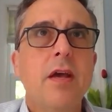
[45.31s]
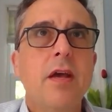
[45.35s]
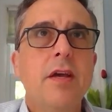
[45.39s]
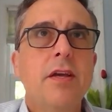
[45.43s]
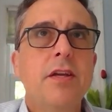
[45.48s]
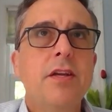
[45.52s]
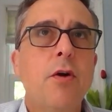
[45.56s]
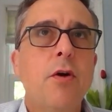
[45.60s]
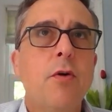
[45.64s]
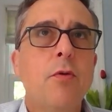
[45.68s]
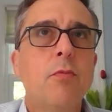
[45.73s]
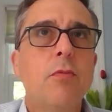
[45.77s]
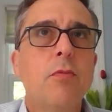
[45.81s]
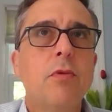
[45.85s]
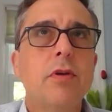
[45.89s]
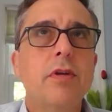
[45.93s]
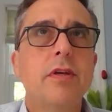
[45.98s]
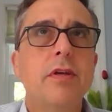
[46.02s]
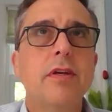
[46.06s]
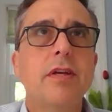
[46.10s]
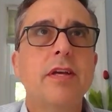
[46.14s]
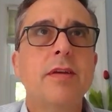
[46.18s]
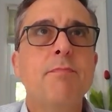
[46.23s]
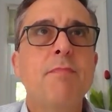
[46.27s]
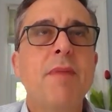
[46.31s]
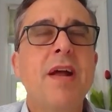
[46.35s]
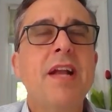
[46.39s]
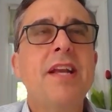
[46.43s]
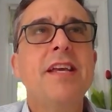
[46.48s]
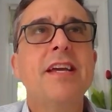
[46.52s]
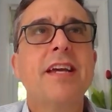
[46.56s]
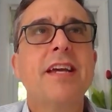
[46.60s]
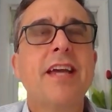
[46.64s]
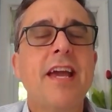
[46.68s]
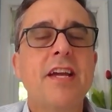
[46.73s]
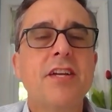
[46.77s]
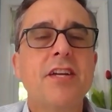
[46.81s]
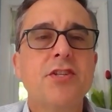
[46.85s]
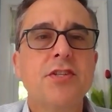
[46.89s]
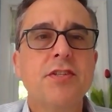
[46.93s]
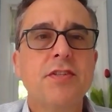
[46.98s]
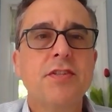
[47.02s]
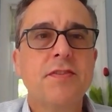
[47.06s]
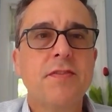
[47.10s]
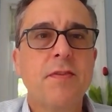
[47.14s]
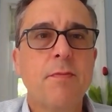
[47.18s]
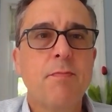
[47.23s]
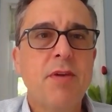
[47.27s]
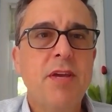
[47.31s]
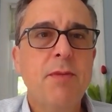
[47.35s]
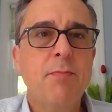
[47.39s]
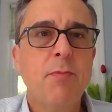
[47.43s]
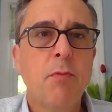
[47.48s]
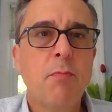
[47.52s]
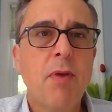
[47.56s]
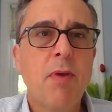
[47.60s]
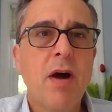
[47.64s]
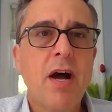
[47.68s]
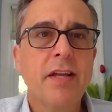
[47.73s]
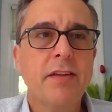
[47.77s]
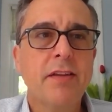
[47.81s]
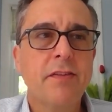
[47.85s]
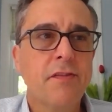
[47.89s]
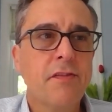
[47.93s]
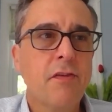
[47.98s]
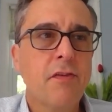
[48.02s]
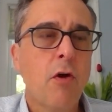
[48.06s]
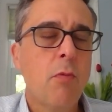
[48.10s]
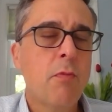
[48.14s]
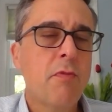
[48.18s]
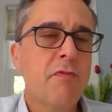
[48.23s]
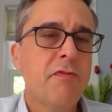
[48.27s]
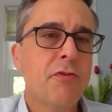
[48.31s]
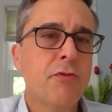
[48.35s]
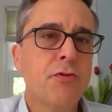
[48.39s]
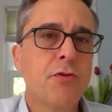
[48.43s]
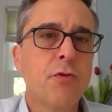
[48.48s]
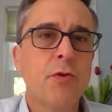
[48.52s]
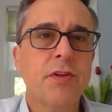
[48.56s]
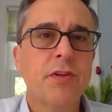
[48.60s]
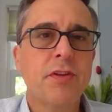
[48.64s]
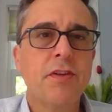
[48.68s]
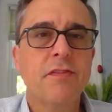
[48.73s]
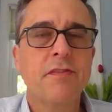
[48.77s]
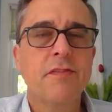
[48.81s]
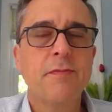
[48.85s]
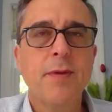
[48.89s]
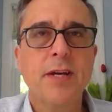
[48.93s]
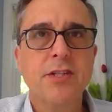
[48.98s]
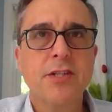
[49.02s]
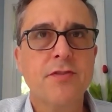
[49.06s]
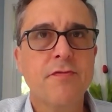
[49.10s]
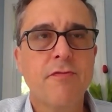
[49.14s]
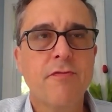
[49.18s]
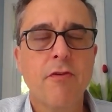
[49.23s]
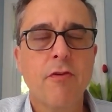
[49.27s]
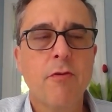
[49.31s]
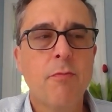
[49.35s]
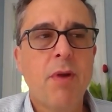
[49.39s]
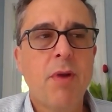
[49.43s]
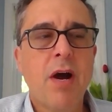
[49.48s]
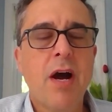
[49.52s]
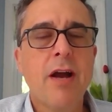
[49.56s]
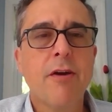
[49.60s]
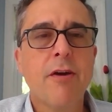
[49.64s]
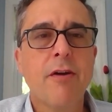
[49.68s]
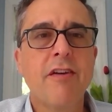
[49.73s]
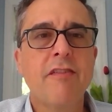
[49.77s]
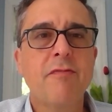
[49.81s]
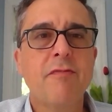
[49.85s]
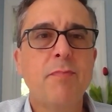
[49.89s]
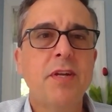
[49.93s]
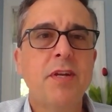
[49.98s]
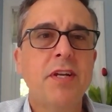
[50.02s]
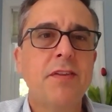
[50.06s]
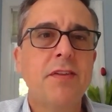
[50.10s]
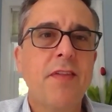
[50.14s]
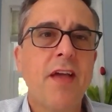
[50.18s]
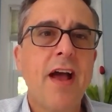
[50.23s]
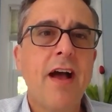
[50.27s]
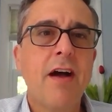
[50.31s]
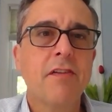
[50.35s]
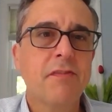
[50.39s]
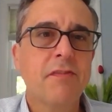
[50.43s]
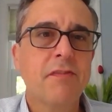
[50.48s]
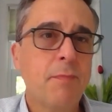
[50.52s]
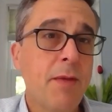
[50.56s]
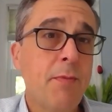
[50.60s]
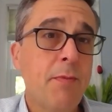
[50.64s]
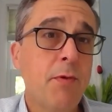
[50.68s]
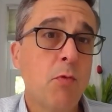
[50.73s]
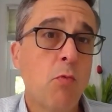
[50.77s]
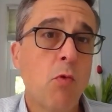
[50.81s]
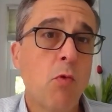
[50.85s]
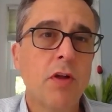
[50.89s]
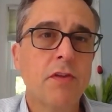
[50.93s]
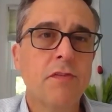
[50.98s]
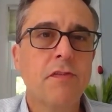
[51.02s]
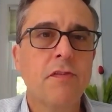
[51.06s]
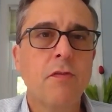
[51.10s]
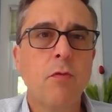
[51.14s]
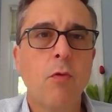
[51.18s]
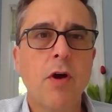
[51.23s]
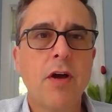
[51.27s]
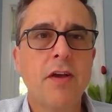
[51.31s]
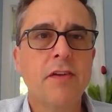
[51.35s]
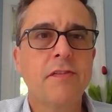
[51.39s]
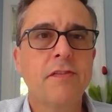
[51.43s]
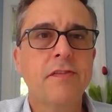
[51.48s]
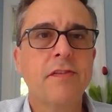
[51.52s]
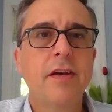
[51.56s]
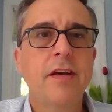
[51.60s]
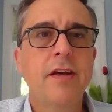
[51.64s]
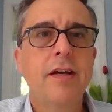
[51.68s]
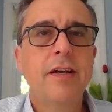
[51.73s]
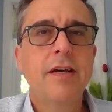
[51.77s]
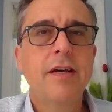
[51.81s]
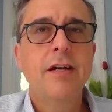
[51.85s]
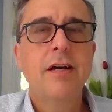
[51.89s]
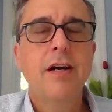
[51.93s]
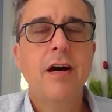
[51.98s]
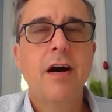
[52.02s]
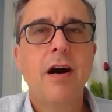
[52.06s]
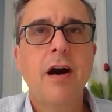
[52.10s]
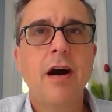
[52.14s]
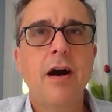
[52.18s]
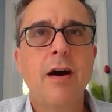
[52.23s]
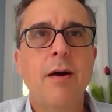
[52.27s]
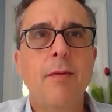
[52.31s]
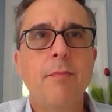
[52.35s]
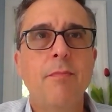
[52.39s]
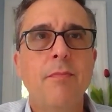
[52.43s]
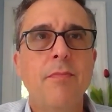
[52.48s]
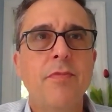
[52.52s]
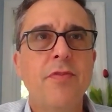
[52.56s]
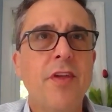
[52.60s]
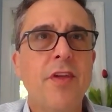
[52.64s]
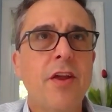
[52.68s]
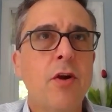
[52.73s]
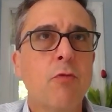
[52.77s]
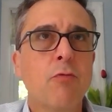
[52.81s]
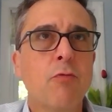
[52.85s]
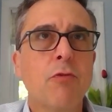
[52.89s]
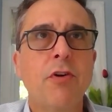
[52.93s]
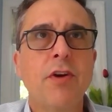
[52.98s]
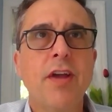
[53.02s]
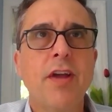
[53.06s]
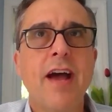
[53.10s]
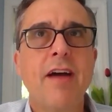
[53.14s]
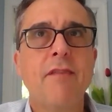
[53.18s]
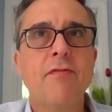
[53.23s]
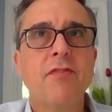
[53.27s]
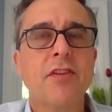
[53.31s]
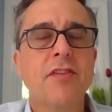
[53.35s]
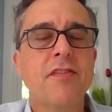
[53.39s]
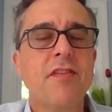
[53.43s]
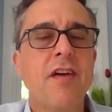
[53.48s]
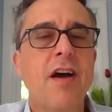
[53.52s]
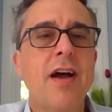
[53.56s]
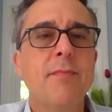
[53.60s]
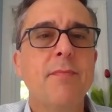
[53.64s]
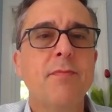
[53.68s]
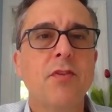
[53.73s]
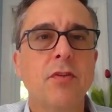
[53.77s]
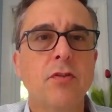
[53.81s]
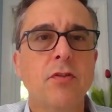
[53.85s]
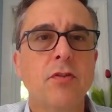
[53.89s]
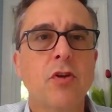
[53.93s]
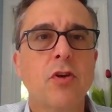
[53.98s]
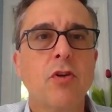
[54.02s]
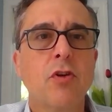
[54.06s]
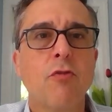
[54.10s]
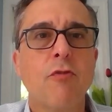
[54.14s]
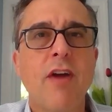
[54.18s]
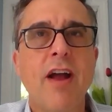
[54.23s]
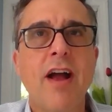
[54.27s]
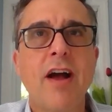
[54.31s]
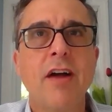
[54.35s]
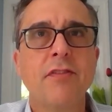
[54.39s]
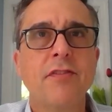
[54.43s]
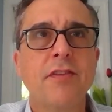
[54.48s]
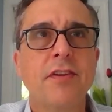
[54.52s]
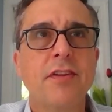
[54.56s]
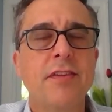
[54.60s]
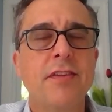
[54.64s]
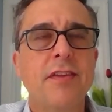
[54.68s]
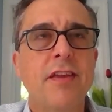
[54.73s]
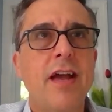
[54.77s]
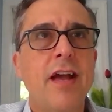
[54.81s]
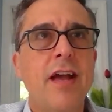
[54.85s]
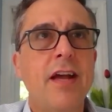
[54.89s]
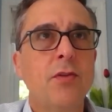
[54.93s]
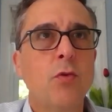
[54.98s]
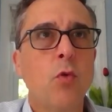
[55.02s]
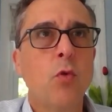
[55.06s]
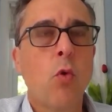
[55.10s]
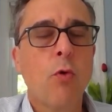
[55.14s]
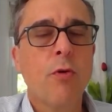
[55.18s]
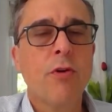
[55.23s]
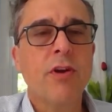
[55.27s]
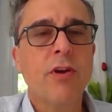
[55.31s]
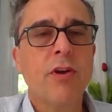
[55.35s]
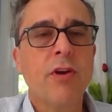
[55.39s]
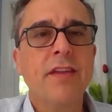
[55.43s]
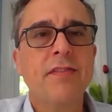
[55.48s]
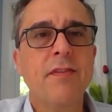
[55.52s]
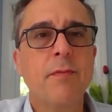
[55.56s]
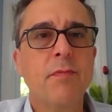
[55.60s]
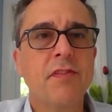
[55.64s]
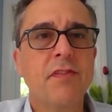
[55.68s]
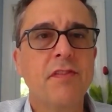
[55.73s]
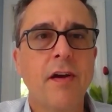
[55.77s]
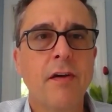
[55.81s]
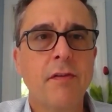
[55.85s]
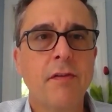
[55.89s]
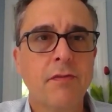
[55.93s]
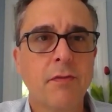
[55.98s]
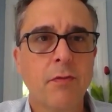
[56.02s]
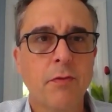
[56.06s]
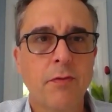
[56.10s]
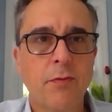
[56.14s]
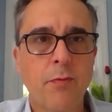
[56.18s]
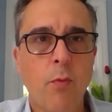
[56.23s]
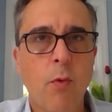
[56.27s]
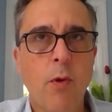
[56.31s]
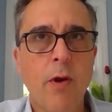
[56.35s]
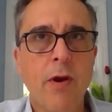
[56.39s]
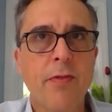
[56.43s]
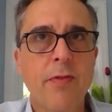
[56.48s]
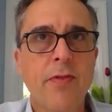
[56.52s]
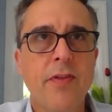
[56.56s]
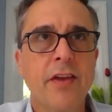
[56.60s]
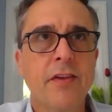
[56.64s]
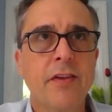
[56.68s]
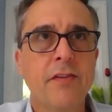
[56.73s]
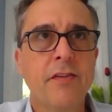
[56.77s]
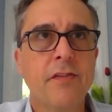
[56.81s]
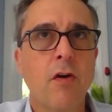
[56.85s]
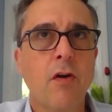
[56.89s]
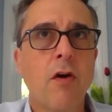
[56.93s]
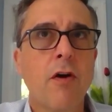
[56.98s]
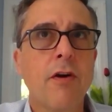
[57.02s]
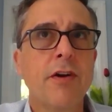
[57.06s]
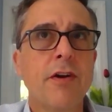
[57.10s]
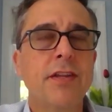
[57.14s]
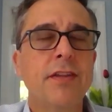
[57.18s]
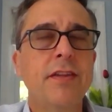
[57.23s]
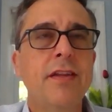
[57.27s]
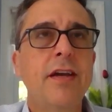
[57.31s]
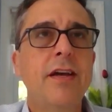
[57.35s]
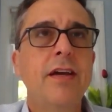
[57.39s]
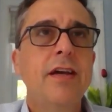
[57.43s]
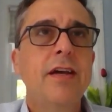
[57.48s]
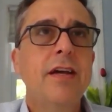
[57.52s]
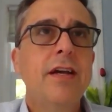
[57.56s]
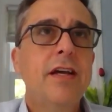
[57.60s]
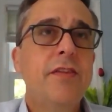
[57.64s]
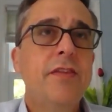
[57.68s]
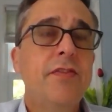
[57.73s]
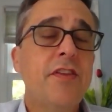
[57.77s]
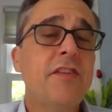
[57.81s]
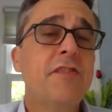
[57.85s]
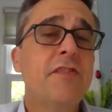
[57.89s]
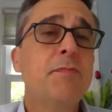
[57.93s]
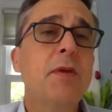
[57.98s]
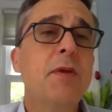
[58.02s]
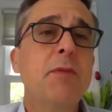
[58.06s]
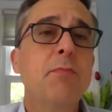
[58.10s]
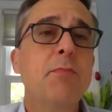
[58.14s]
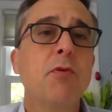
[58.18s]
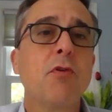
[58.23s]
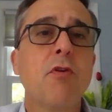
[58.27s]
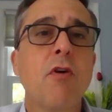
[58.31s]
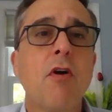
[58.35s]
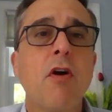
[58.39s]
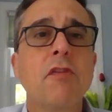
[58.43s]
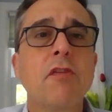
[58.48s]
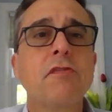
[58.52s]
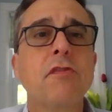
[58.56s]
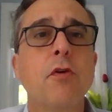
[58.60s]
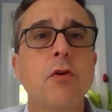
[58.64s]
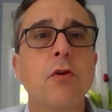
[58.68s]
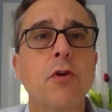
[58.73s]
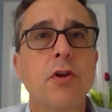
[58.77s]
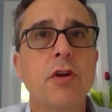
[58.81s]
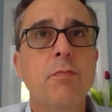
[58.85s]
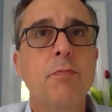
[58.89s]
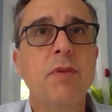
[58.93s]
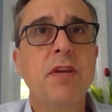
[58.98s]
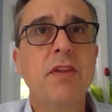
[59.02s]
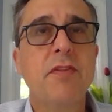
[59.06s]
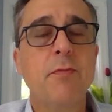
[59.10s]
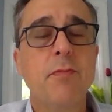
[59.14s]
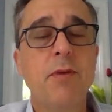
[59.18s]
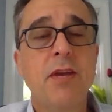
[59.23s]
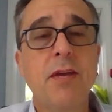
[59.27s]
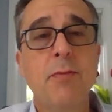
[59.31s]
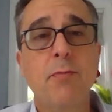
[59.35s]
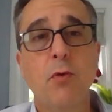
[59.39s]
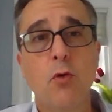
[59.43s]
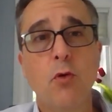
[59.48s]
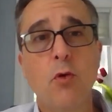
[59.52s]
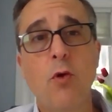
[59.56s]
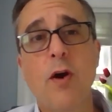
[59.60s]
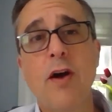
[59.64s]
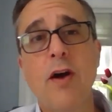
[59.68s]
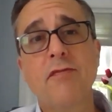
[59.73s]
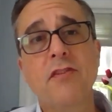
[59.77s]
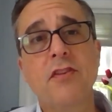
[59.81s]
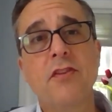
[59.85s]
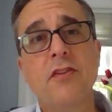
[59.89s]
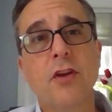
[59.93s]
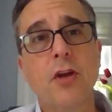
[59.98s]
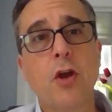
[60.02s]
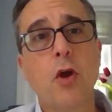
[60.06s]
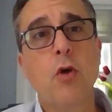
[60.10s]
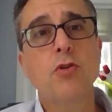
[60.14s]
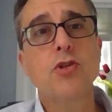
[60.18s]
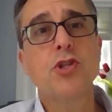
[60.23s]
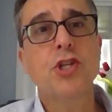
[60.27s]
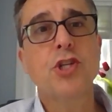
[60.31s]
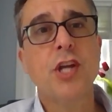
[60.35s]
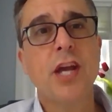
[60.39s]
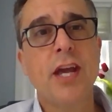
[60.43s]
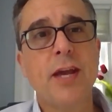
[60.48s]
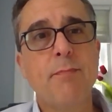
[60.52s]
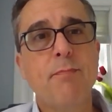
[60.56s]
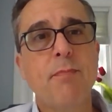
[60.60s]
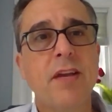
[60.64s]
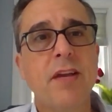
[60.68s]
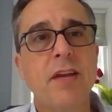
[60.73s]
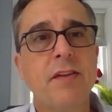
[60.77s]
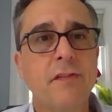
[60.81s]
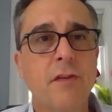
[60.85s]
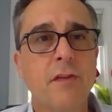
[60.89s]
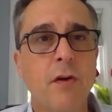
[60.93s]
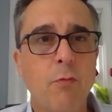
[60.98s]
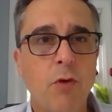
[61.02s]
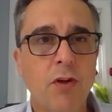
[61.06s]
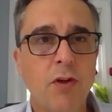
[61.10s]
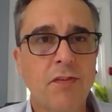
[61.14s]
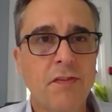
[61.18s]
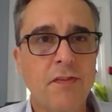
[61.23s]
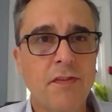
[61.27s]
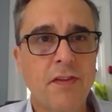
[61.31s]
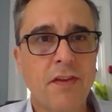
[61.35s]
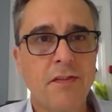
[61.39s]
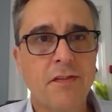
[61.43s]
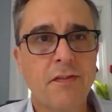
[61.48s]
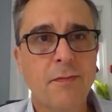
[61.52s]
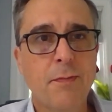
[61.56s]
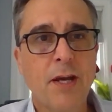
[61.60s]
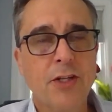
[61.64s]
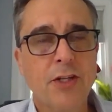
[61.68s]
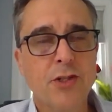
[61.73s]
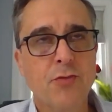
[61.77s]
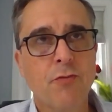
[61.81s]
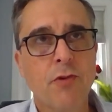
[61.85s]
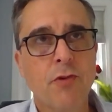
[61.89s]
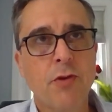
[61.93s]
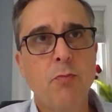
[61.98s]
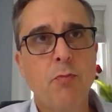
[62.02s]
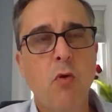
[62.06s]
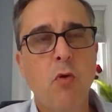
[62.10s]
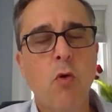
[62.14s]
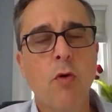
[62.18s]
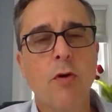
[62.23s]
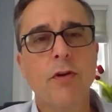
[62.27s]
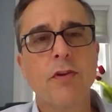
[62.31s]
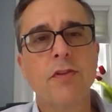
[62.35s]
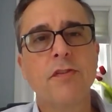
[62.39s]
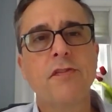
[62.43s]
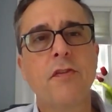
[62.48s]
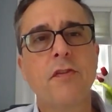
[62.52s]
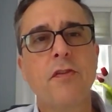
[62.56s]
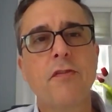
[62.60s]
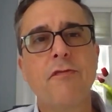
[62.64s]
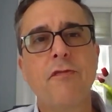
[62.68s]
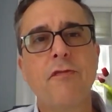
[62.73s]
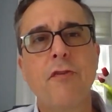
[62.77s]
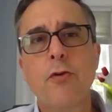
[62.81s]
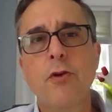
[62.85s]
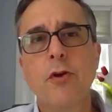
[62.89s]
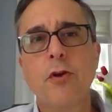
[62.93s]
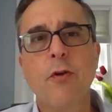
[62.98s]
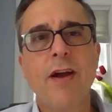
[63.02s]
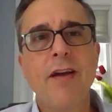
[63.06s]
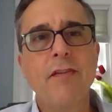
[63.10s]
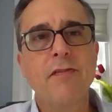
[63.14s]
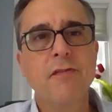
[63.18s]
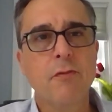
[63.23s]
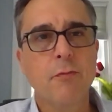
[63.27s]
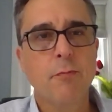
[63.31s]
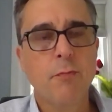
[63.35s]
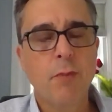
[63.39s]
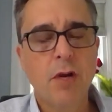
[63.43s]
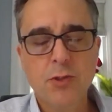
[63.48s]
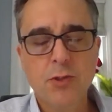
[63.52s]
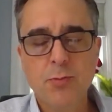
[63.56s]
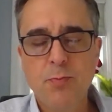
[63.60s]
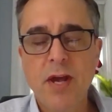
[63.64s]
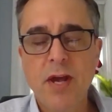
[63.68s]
You know, in many occasions, the people buying this home, if you're doing the inspection for a buyer, have been in the house maybe once, twice. They don't really have the time to look around and orient themselves with where things are. And these people are also going to be the people who have to negotiate based on what's in the inspection report. And so the photographs are much